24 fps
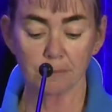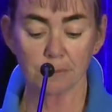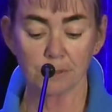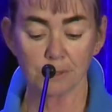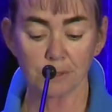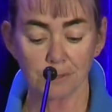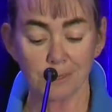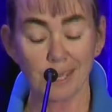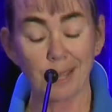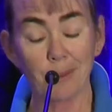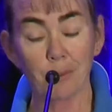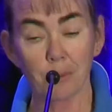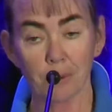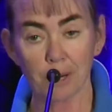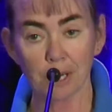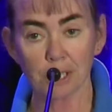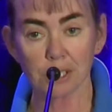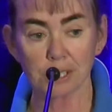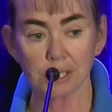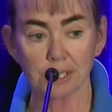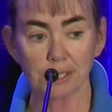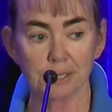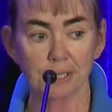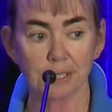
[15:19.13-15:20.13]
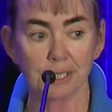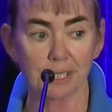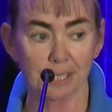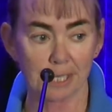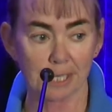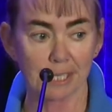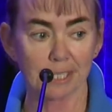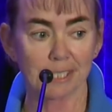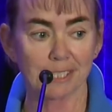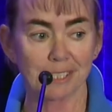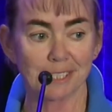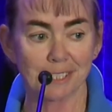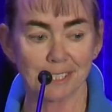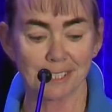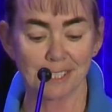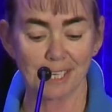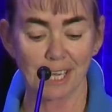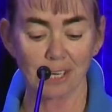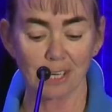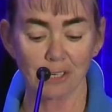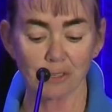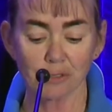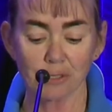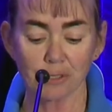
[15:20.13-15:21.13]
they were actually declared
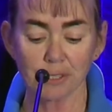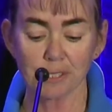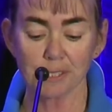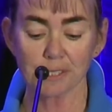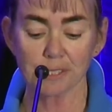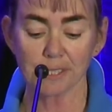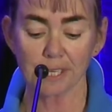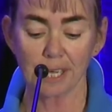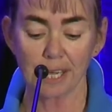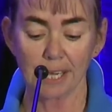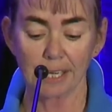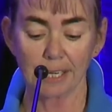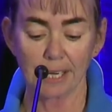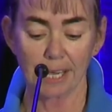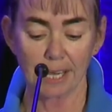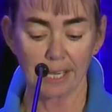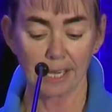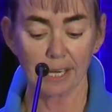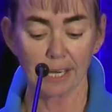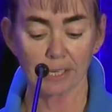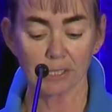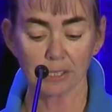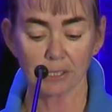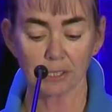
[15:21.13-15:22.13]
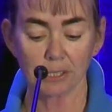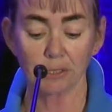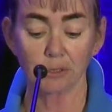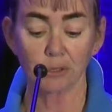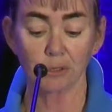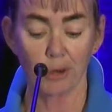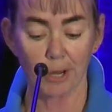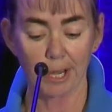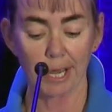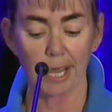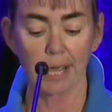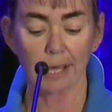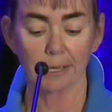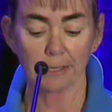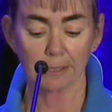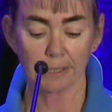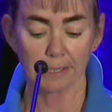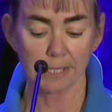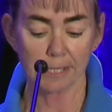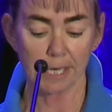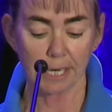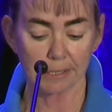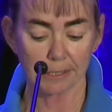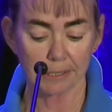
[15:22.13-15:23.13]
dangerous and had actually got out and
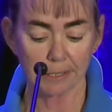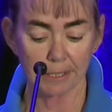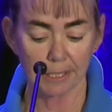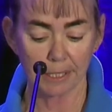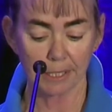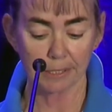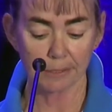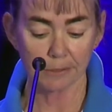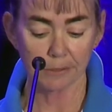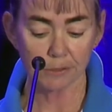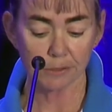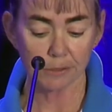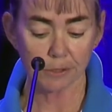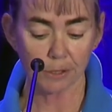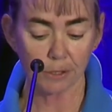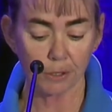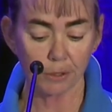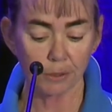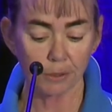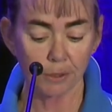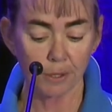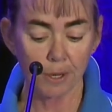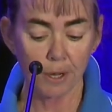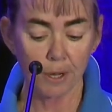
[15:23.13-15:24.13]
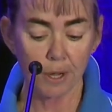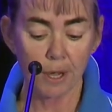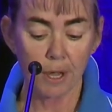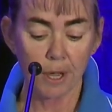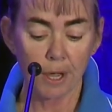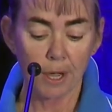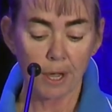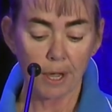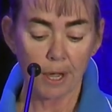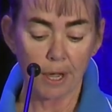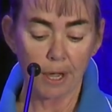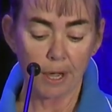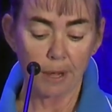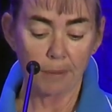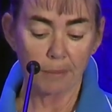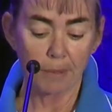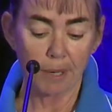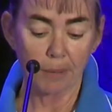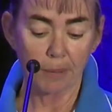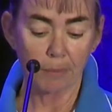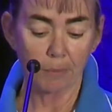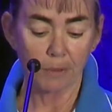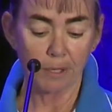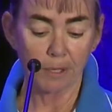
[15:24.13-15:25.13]
attacked again. So,
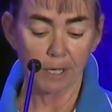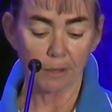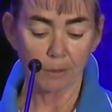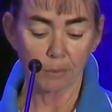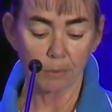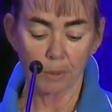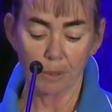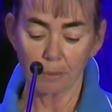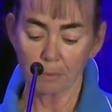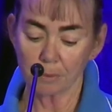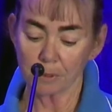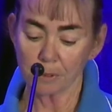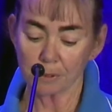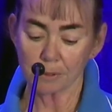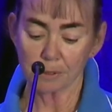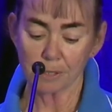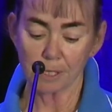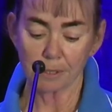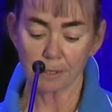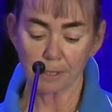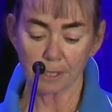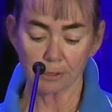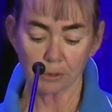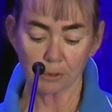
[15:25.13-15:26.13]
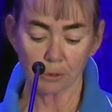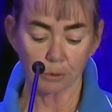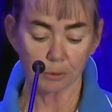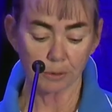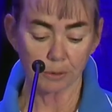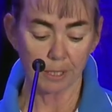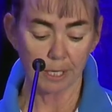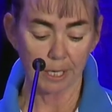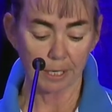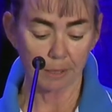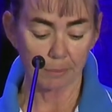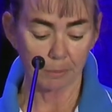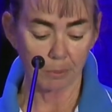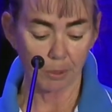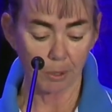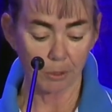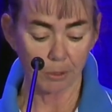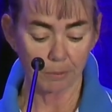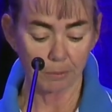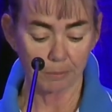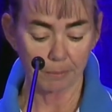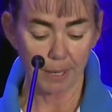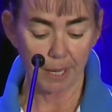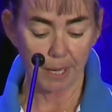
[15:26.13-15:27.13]
and the other one was a dog that had a
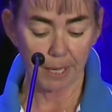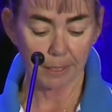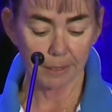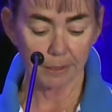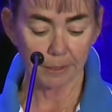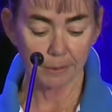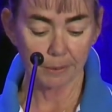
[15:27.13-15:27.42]
broken back.